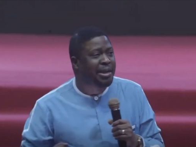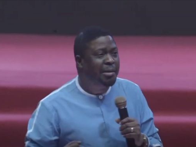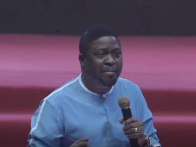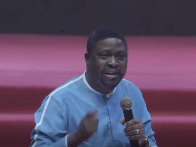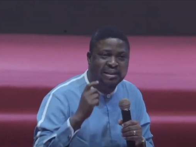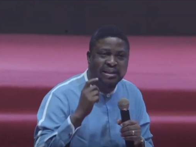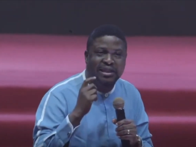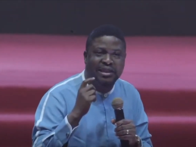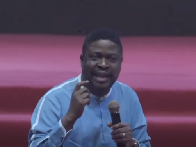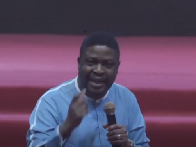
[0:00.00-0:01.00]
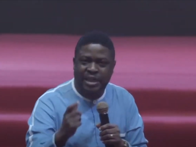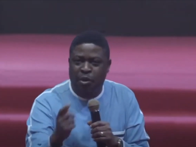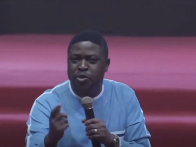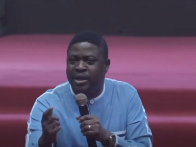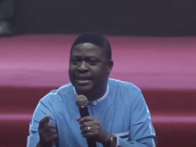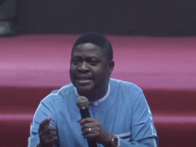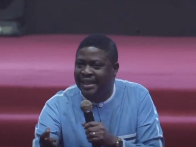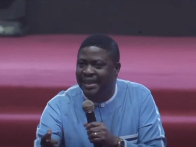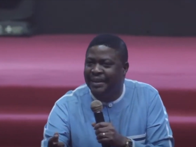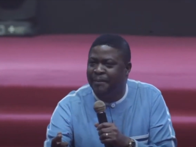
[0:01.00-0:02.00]
But that is what you can
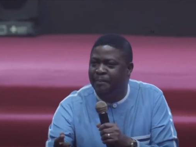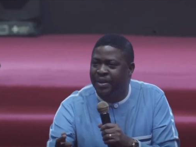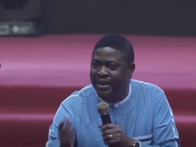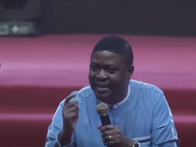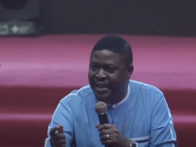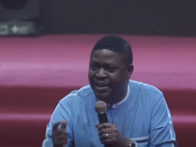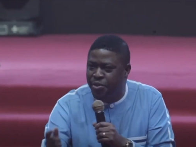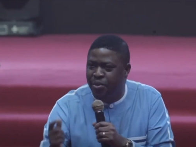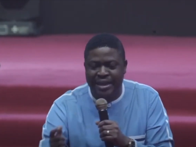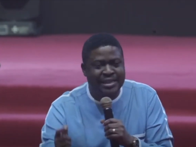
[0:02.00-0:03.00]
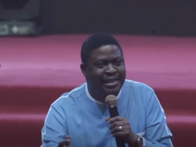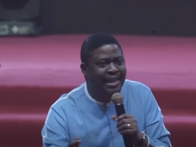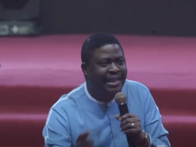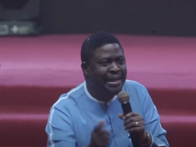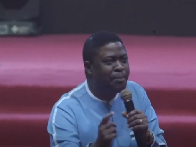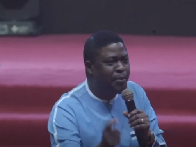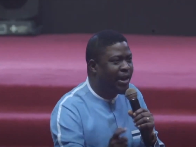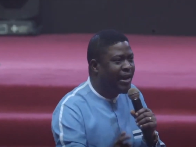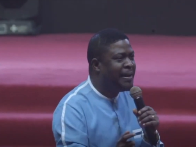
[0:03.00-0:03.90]
see. The things you can see are temporal,